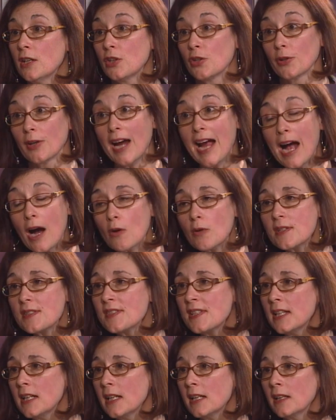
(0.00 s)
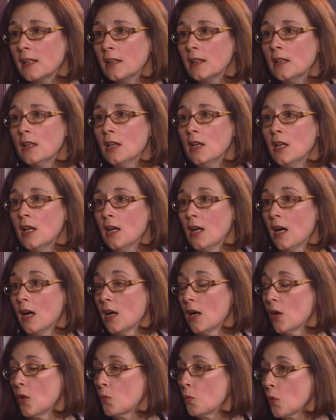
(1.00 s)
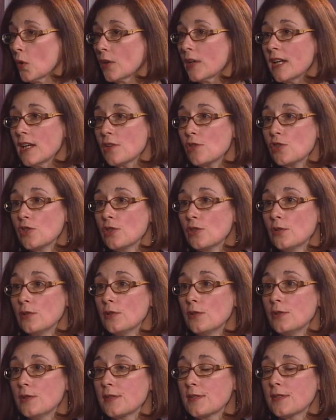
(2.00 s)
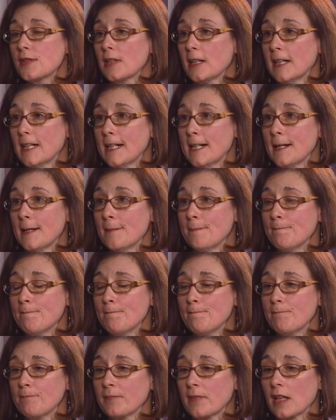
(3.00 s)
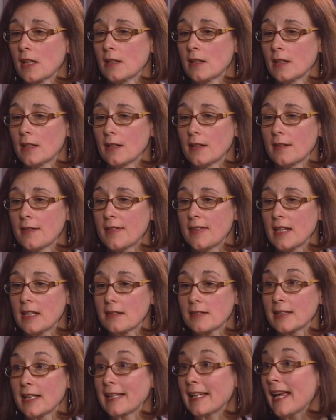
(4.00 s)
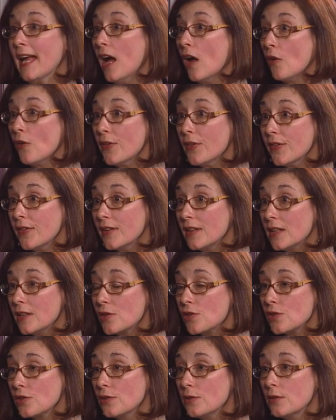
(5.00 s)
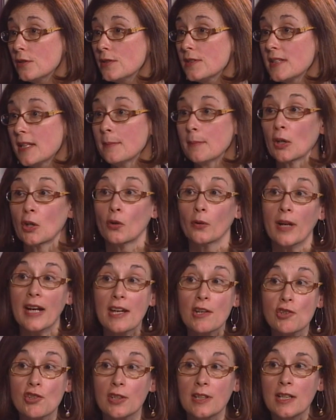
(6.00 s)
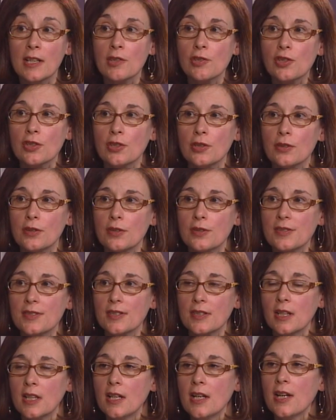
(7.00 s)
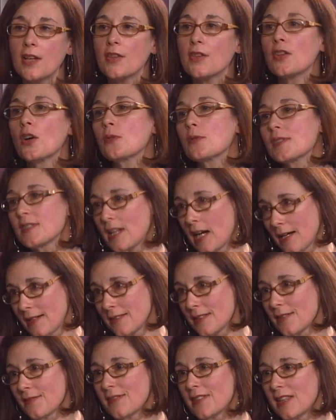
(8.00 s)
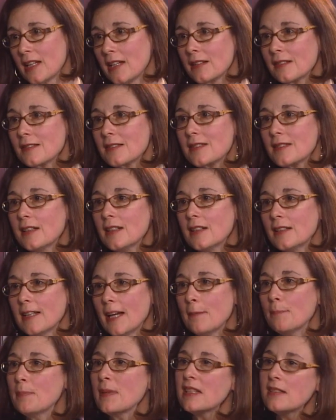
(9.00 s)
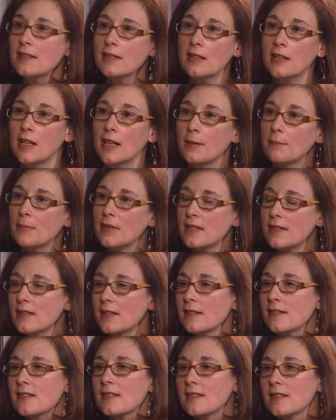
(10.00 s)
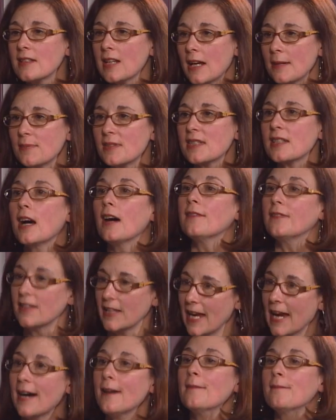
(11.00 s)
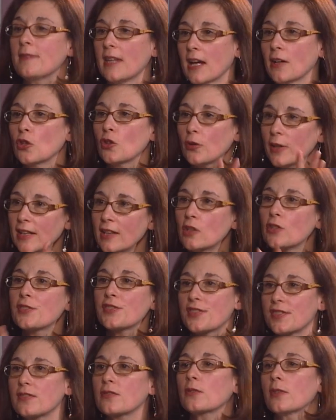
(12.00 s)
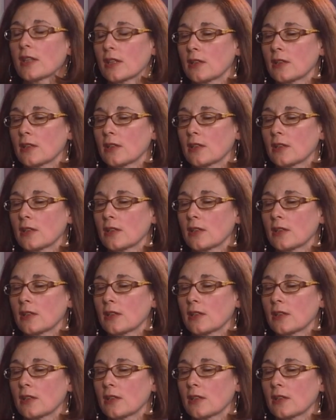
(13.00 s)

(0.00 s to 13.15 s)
your housing, uh, work issues, um, uh, things like health issues, immigration issues those kinds of things. Okay. Yeah, business business type stuff. Yeah, okay. yeah, critical. Other than